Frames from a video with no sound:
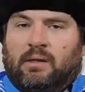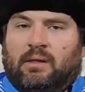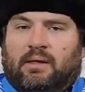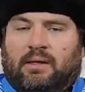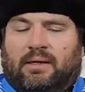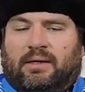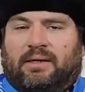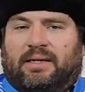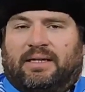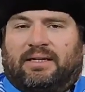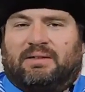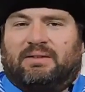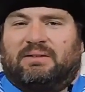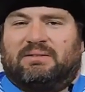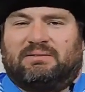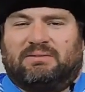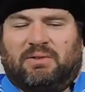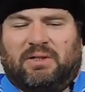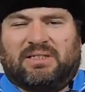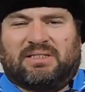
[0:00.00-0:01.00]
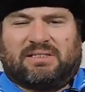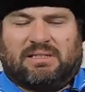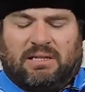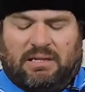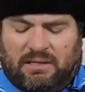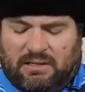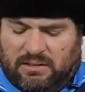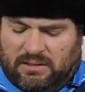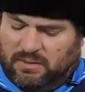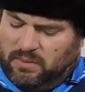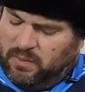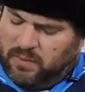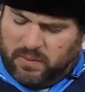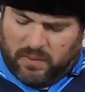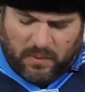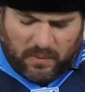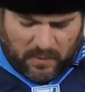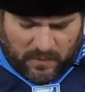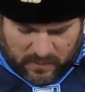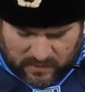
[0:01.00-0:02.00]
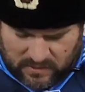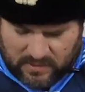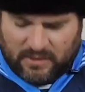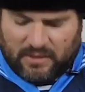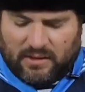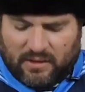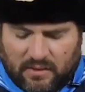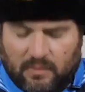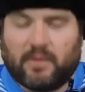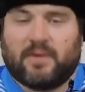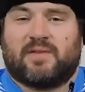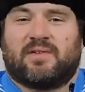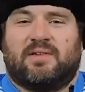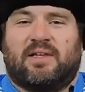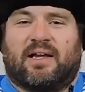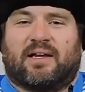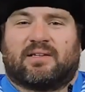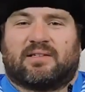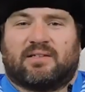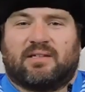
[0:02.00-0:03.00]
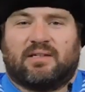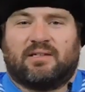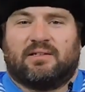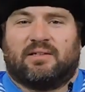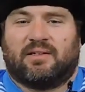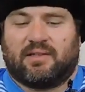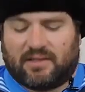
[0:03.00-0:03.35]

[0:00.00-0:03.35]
Alright, what's next? The